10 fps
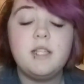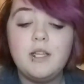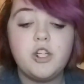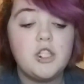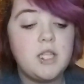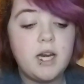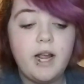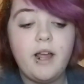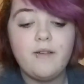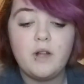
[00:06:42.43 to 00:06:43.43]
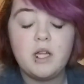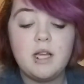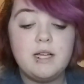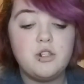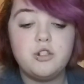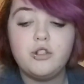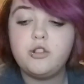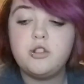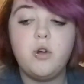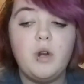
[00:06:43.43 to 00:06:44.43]
The teachers that I have in class are
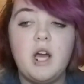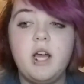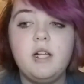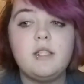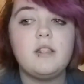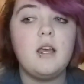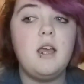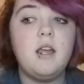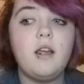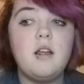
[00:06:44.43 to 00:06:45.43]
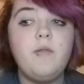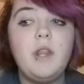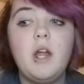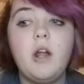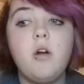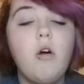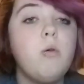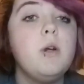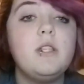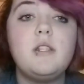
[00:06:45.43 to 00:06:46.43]
so nice. Like, they're
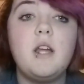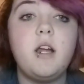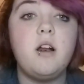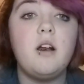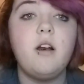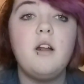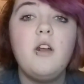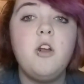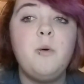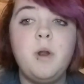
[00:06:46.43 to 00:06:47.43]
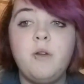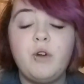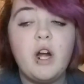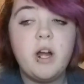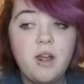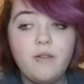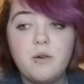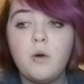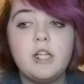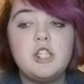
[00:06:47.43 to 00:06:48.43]
always there whenever I have
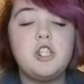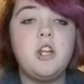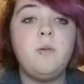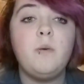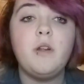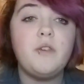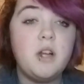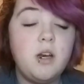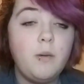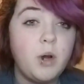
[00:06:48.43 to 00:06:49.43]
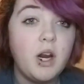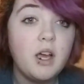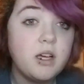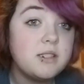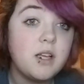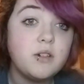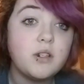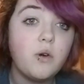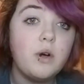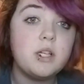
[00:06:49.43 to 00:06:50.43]
a question, whenever anyone else
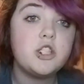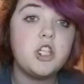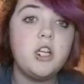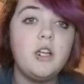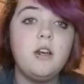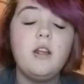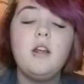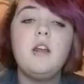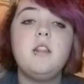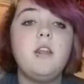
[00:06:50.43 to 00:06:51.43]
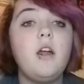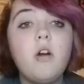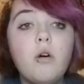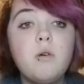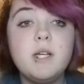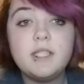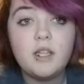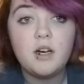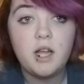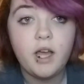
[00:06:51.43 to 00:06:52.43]
has a question. They're always
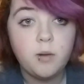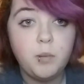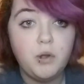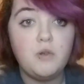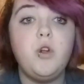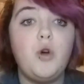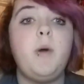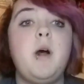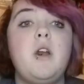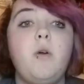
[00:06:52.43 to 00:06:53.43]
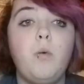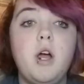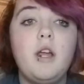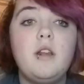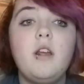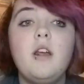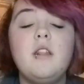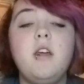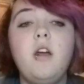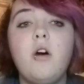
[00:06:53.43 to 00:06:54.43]
there to help you no matter what.
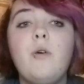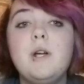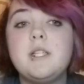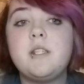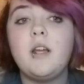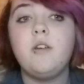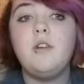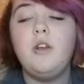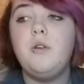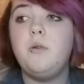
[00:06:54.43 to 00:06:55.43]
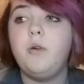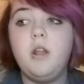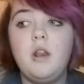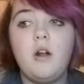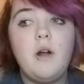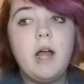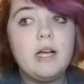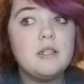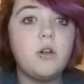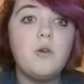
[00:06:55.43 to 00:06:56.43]
They always tell you,
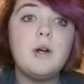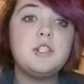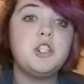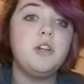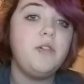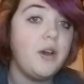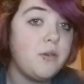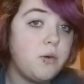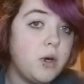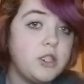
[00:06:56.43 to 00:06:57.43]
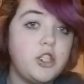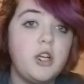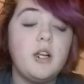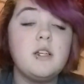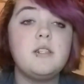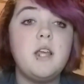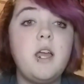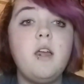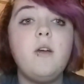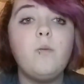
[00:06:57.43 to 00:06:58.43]
ask a question if you have a question, because
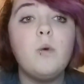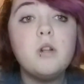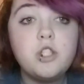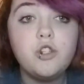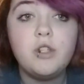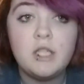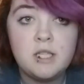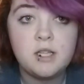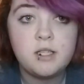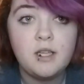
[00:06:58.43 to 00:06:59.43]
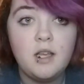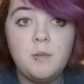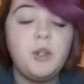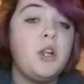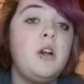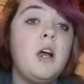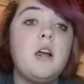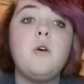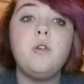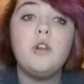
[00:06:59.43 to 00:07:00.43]
they want you to succeed, but they're
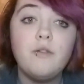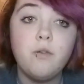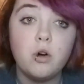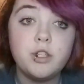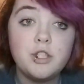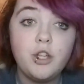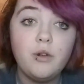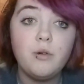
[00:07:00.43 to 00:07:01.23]
not going to force